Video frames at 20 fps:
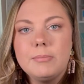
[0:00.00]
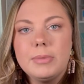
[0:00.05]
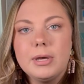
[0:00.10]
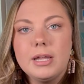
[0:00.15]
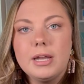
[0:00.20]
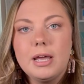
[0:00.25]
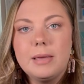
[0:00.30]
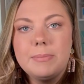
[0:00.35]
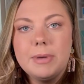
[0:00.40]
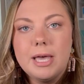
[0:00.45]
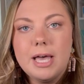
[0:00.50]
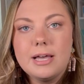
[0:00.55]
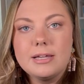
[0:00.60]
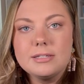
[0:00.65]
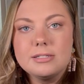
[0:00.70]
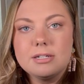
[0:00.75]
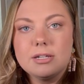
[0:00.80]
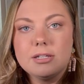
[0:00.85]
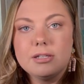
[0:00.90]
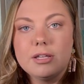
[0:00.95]
but I
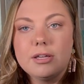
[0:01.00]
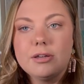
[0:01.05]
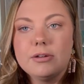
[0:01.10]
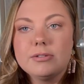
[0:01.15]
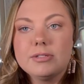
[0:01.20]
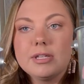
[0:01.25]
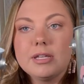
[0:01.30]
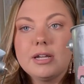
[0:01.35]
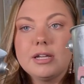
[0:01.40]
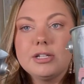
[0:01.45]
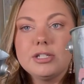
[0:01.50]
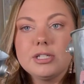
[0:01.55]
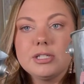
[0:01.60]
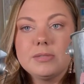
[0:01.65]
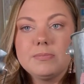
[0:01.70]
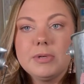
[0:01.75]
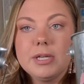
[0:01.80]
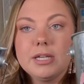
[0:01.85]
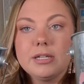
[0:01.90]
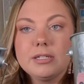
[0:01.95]
passed on those and I
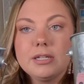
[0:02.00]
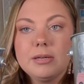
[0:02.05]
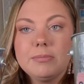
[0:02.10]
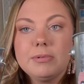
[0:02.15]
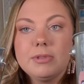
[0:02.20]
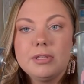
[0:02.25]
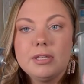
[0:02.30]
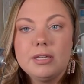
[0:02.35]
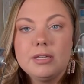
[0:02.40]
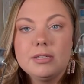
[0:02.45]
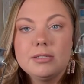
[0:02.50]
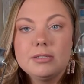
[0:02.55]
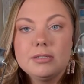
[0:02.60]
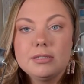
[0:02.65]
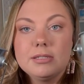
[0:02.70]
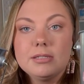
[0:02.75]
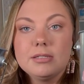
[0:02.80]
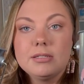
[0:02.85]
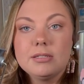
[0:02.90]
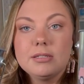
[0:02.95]
just picked up
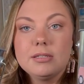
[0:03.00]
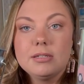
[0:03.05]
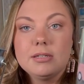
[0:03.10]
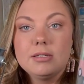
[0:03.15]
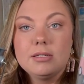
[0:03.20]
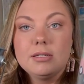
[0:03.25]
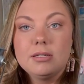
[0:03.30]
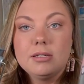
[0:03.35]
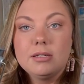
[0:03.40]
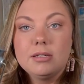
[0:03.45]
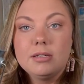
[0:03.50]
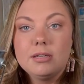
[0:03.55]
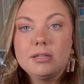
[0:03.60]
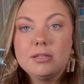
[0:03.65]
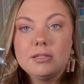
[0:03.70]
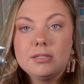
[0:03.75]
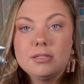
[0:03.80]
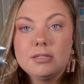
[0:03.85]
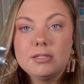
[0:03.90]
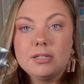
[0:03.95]
these.
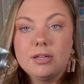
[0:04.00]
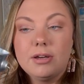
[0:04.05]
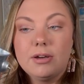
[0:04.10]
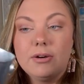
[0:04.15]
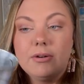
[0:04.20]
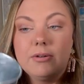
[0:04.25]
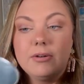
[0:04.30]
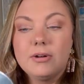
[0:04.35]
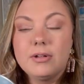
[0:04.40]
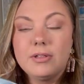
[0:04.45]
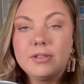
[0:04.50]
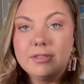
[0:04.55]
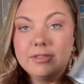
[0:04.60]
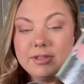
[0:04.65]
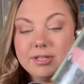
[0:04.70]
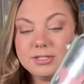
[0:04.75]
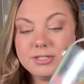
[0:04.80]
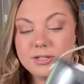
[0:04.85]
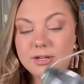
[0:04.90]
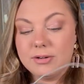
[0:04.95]
So
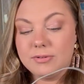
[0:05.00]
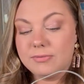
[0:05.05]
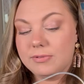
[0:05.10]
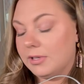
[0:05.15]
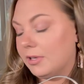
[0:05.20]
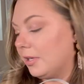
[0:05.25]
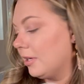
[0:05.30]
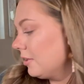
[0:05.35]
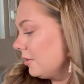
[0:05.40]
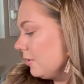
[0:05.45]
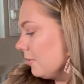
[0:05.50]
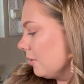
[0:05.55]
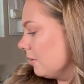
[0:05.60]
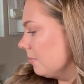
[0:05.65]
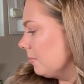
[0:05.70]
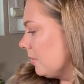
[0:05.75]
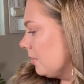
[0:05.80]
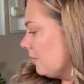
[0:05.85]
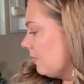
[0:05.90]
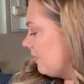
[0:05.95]
these are really
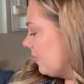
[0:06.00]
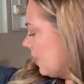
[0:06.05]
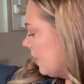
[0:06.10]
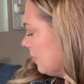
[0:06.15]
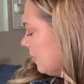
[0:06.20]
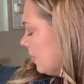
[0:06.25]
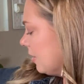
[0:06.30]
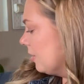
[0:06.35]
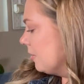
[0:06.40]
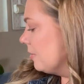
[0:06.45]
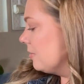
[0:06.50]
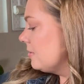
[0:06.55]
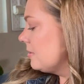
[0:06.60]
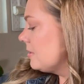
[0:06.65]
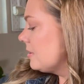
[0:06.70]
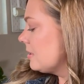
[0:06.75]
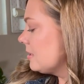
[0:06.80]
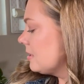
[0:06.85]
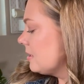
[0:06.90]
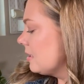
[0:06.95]
adorable. Found
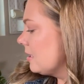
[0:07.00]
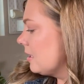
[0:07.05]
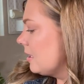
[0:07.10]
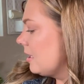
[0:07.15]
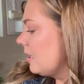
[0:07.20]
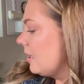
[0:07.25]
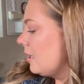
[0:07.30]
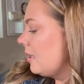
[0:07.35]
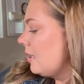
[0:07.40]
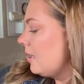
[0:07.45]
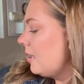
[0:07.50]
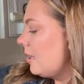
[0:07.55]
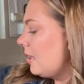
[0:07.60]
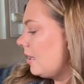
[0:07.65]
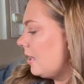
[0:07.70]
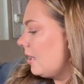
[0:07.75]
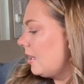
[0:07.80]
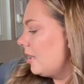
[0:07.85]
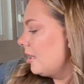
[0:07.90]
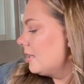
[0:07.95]
those.
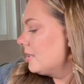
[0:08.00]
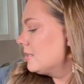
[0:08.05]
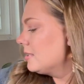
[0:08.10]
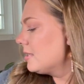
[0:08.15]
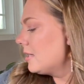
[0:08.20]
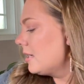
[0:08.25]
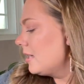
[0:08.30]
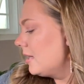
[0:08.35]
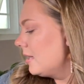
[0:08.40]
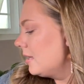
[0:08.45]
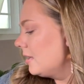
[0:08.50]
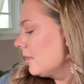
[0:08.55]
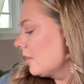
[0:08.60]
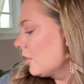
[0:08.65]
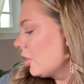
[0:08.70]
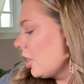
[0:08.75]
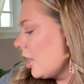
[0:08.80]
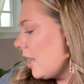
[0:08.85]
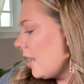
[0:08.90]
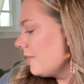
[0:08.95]
And in the
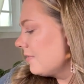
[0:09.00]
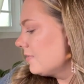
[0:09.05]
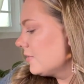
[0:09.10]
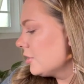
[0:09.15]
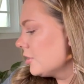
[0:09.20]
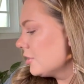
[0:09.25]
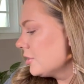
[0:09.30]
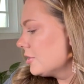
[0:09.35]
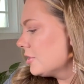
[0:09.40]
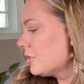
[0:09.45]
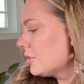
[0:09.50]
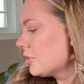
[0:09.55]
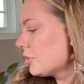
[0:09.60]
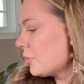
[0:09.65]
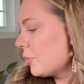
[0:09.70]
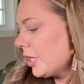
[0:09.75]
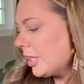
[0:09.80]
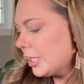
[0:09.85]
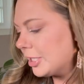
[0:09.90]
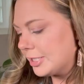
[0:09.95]
Crafter's
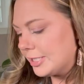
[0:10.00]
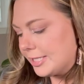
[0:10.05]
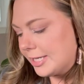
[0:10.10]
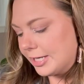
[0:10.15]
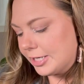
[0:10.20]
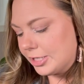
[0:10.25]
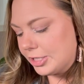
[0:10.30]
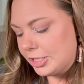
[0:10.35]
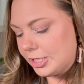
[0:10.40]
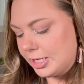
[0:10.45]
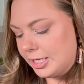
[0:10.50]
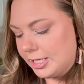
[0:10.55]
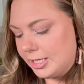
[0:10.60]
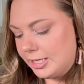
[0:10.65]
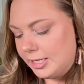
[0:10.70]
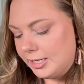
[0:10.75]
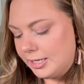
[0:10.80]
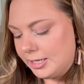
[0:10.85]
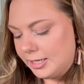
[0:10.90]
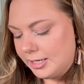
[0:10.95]
Square section,